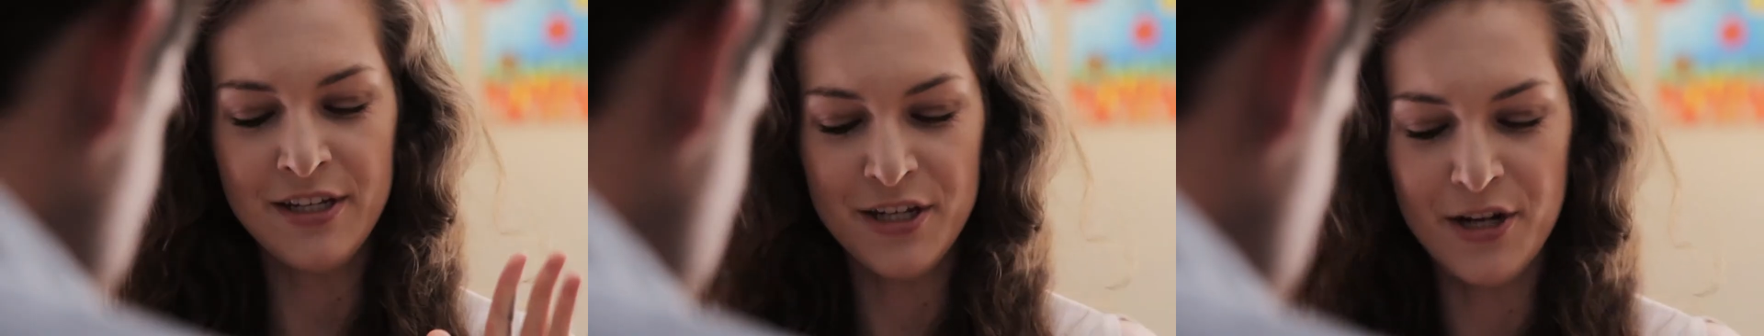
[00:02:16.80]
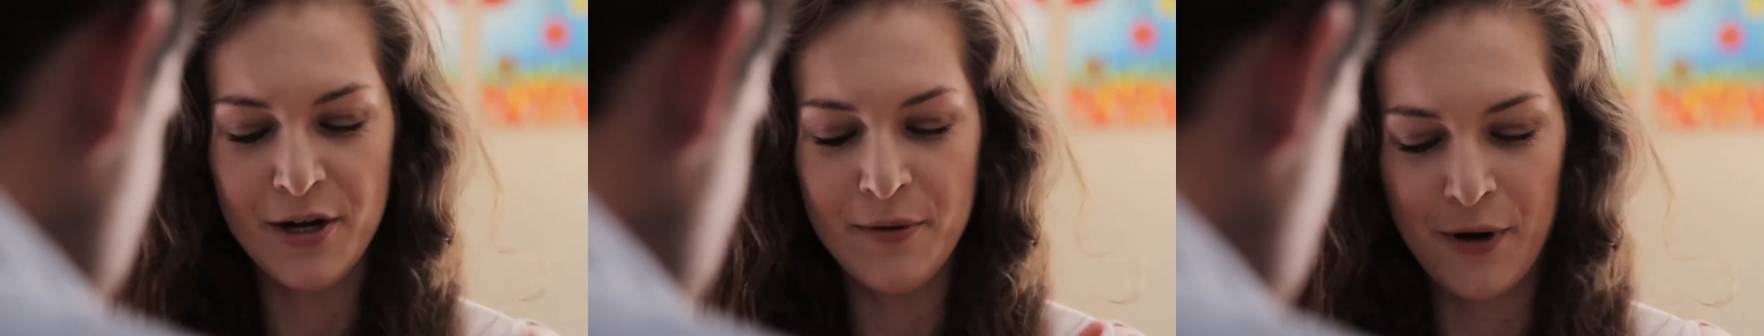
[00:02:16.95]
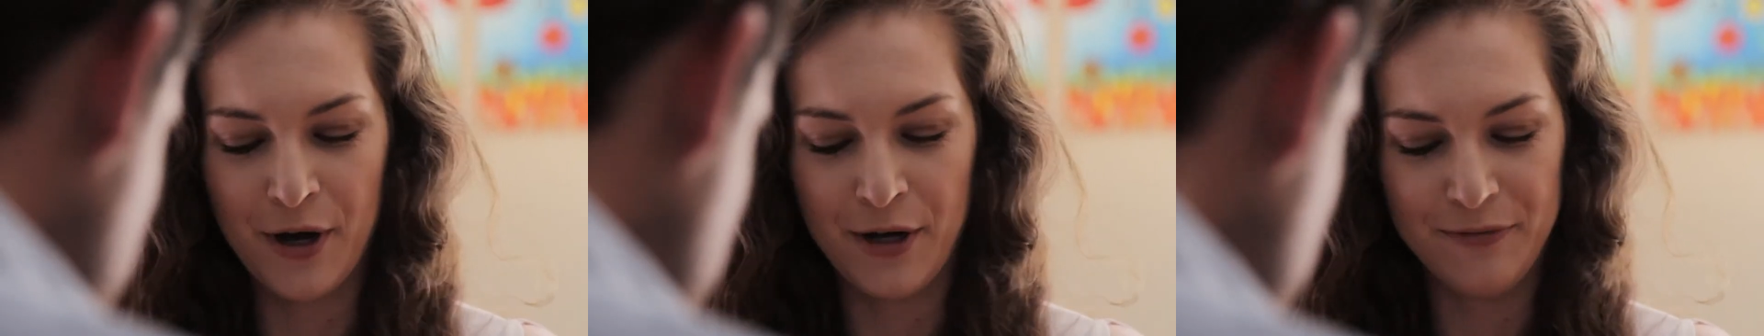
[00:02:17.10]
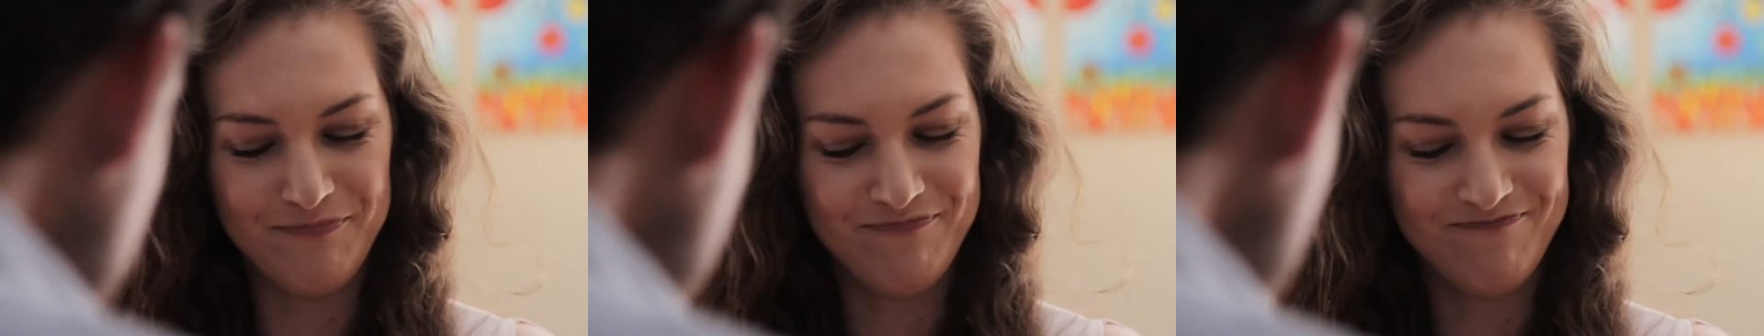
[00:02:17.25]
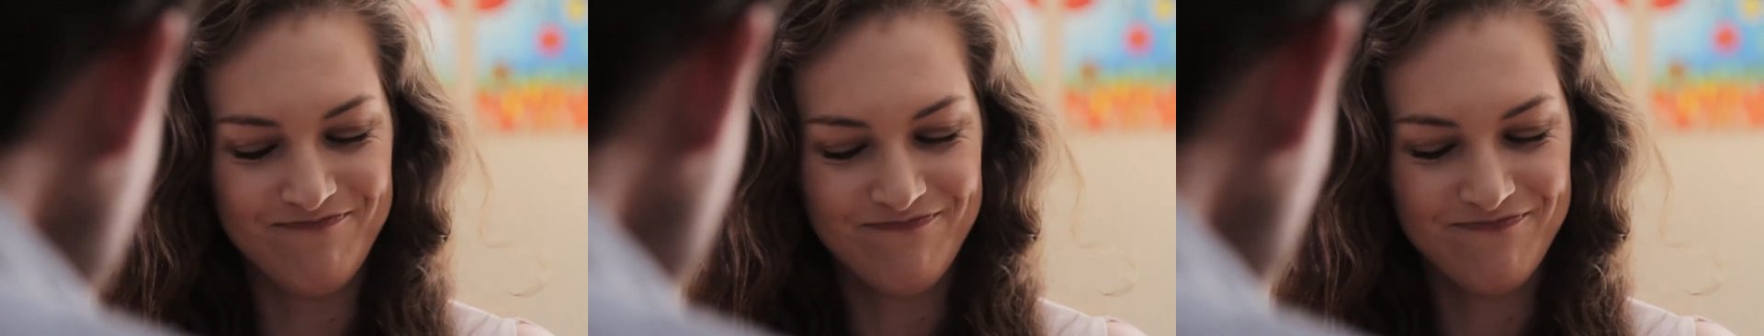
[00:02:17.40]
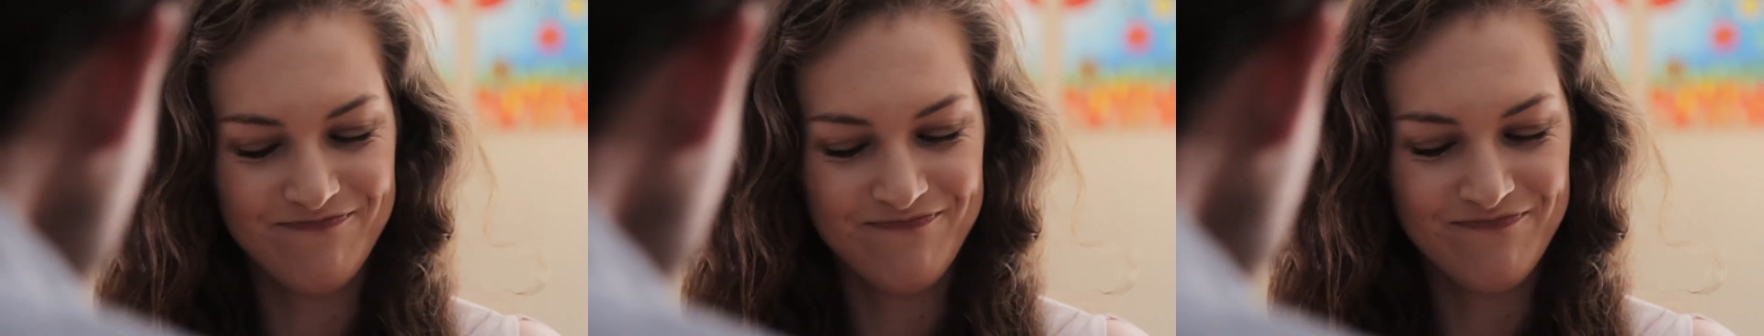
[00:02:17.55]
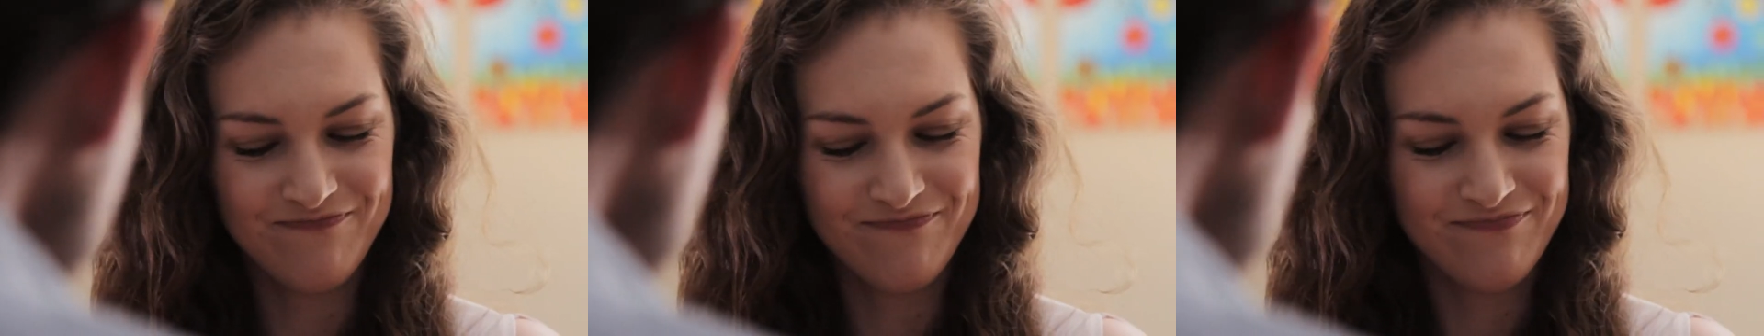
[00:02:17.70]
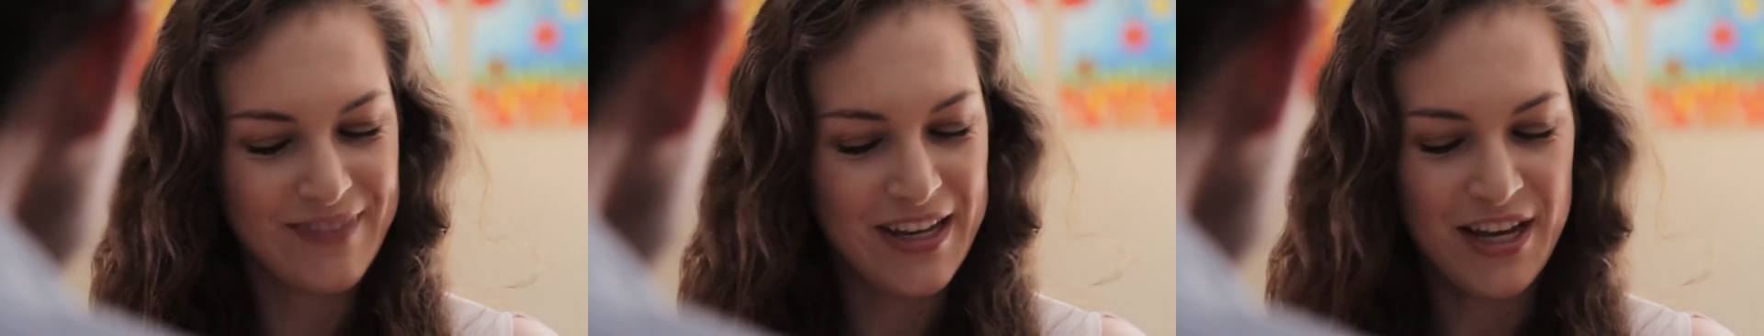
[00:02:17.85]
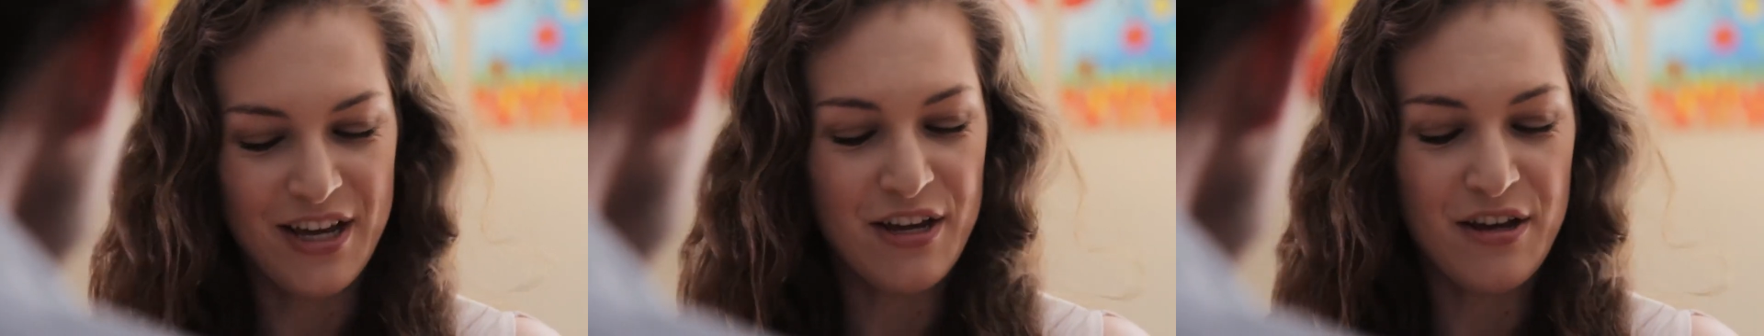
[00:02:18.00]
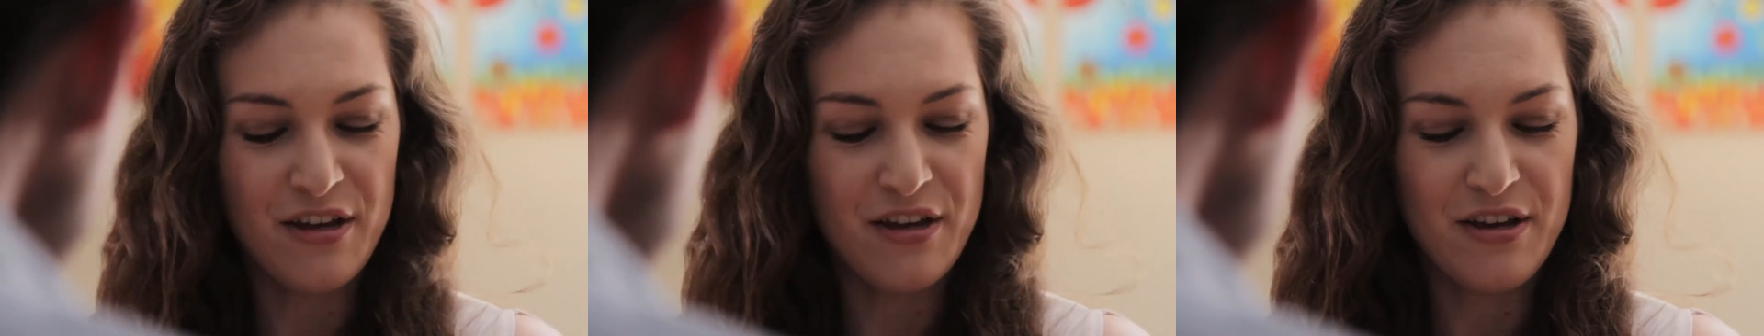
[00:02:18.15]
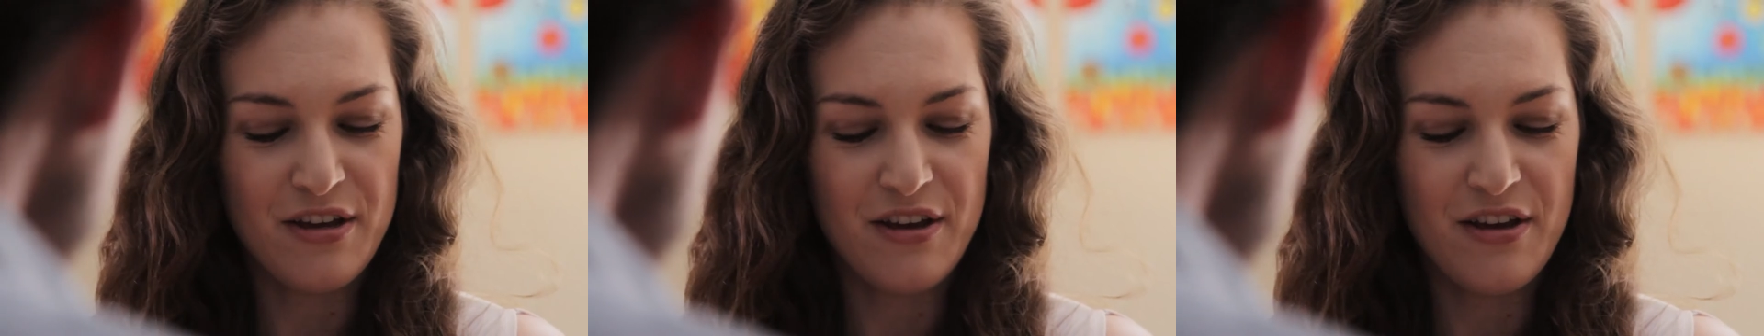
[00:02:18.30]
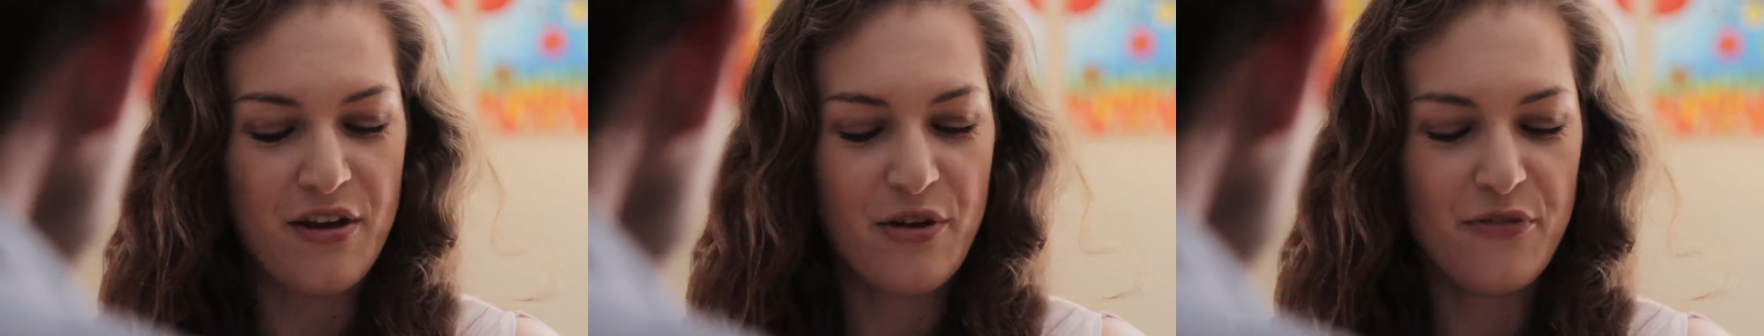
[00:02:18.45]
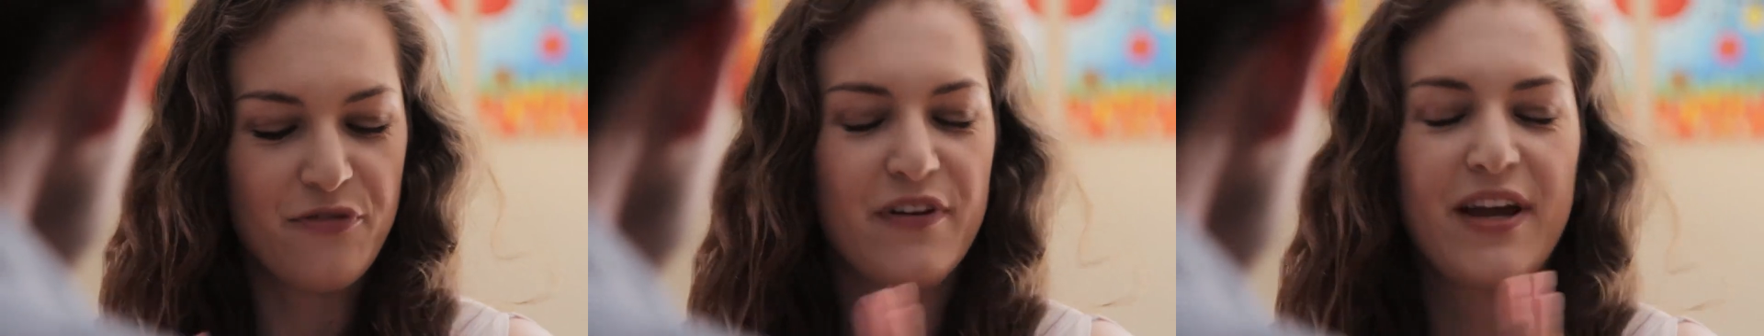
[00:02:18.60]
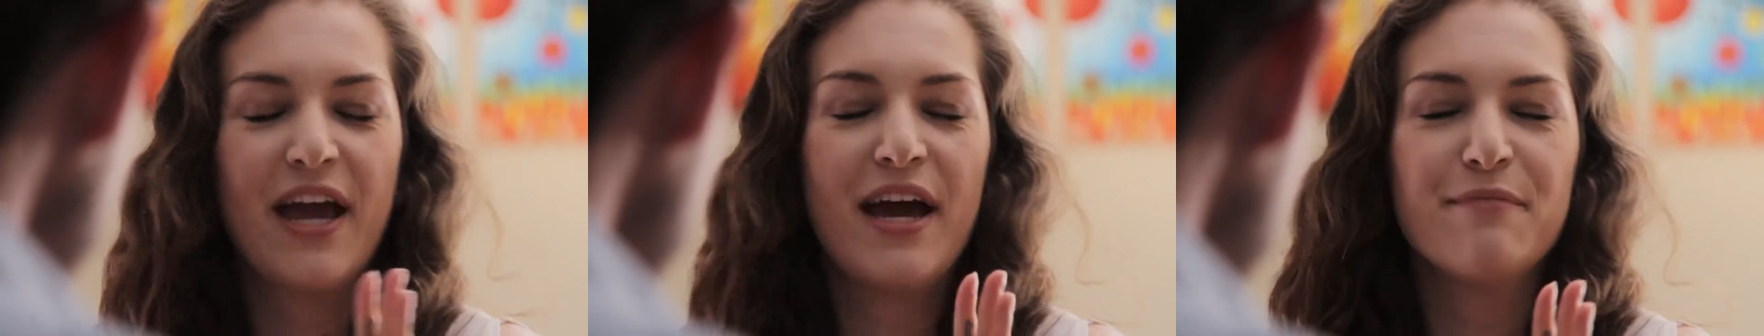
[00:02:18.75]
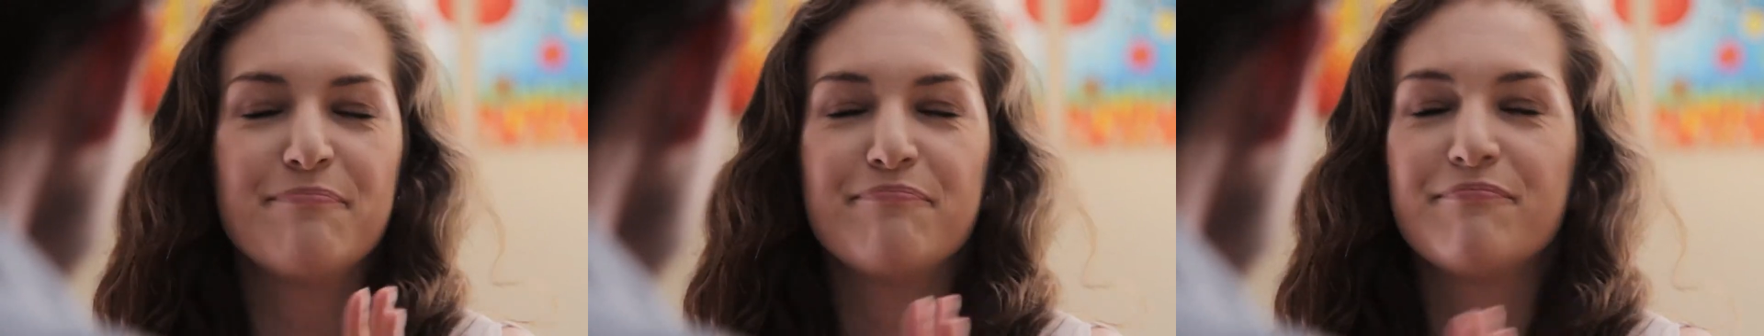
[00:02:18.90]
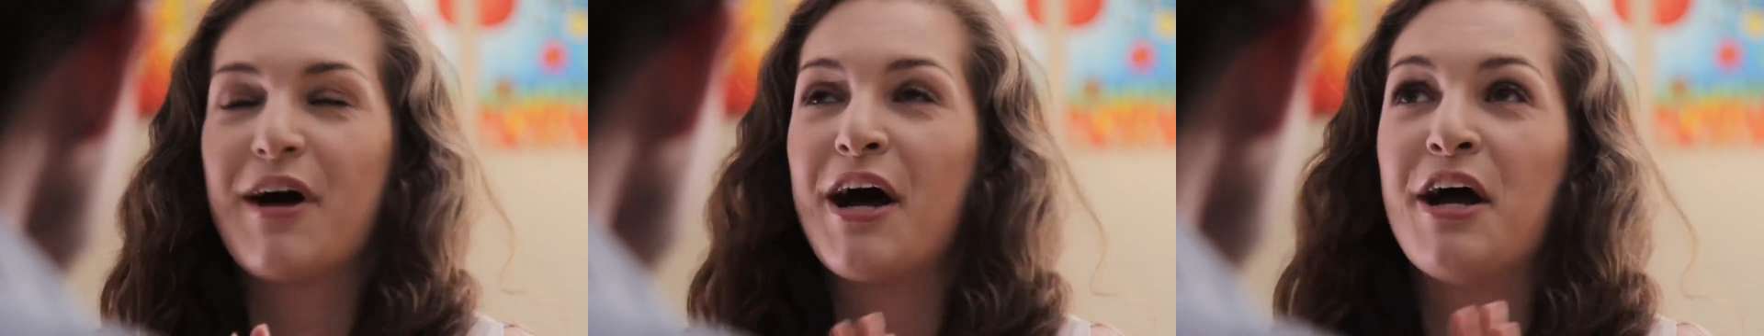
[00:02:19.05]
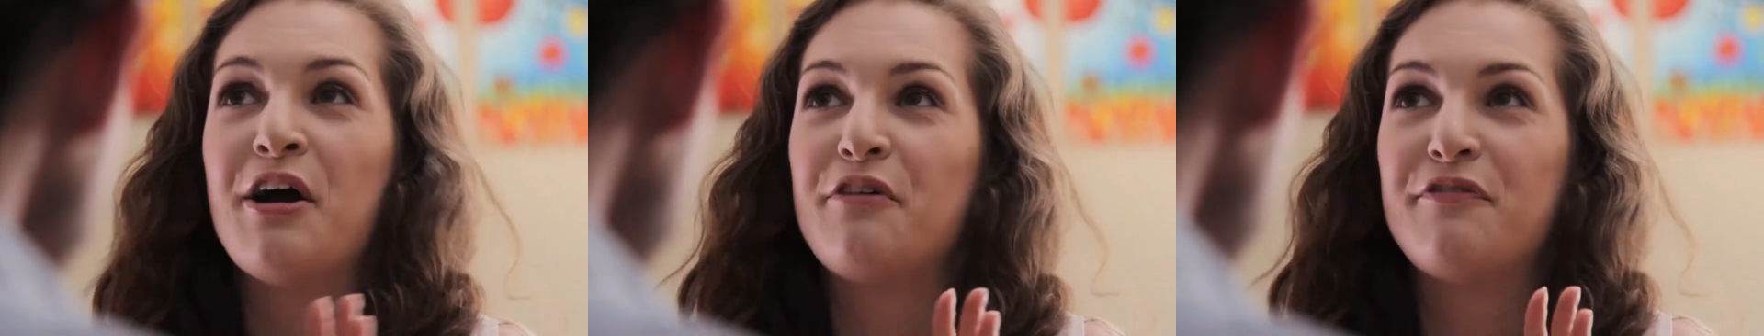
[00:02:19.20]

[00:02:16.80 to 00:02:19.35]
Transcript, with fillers: you know what? Forget I